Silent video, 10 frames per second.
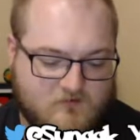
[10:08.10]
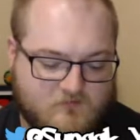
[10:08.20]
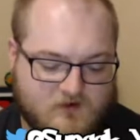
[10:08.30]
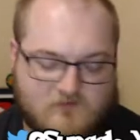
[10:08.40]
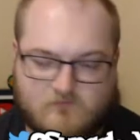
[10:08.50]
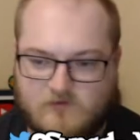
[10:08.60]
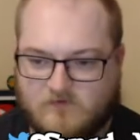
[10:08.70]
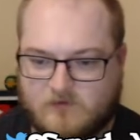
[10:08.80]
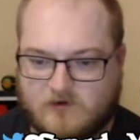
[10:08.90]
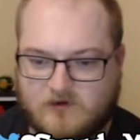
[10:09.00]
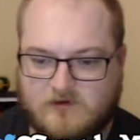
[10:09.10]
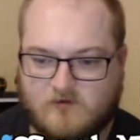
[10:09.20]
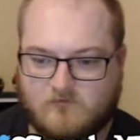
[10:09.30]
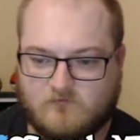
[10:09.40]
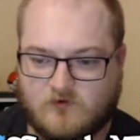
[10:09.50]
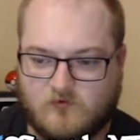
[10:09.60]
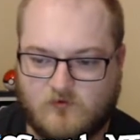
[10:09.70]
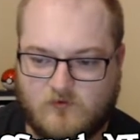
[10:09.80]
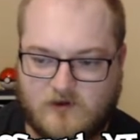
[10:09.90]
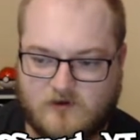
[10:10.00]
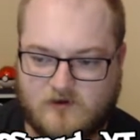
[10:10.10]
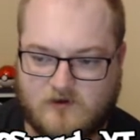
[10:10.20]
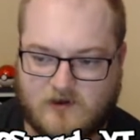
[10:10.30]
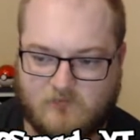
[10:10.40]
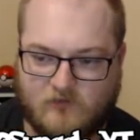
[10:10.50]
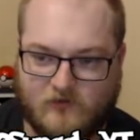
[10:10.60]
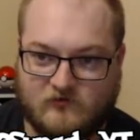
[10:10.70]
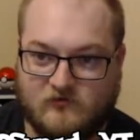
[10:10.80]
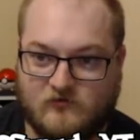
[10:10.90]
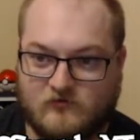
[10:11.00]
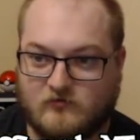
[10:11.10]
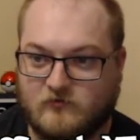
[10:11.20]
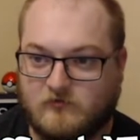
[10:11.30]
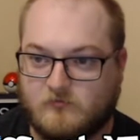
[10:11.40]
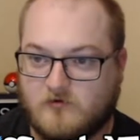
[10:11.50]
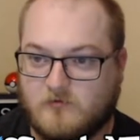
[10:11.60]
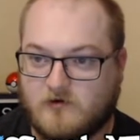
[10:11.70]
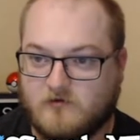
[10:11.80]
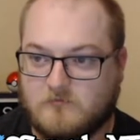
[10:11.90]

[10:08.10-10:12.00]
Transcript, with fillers: forgive me if I'm looking down real quick, and I'm going to throw some Pokeballs